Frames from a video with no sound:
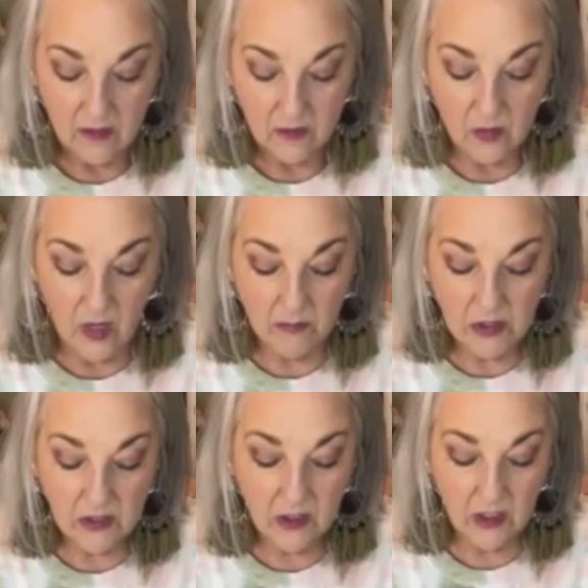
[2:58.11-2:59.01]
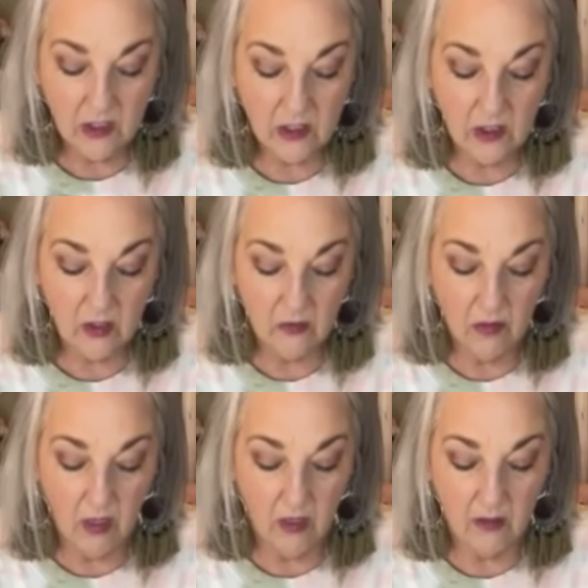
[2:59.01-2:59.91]
So I'm just going to
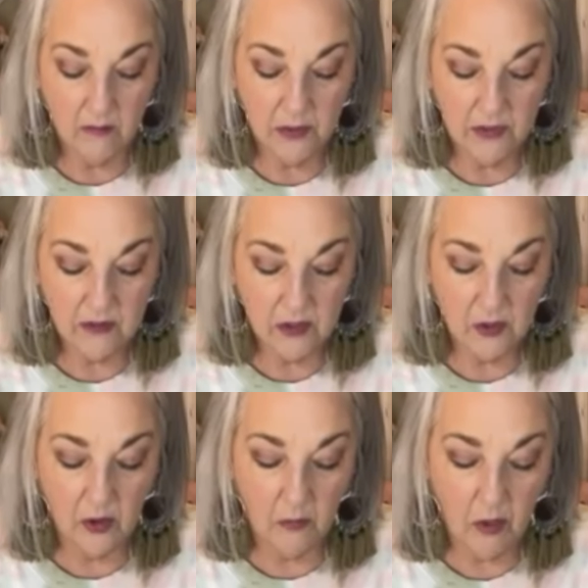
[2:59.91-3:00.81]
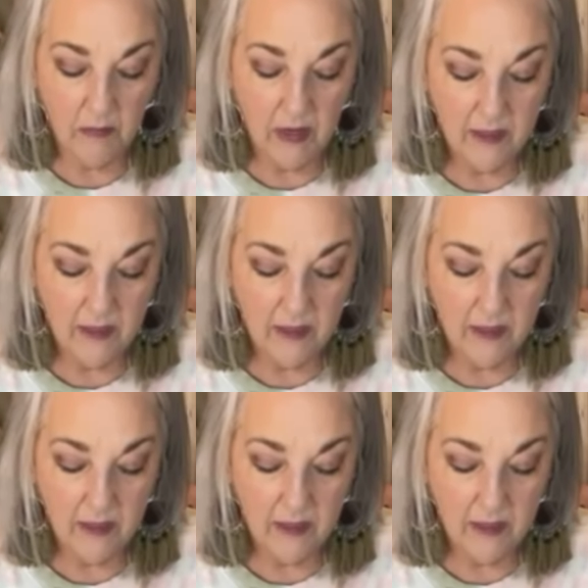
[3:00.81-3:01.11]
do put doom on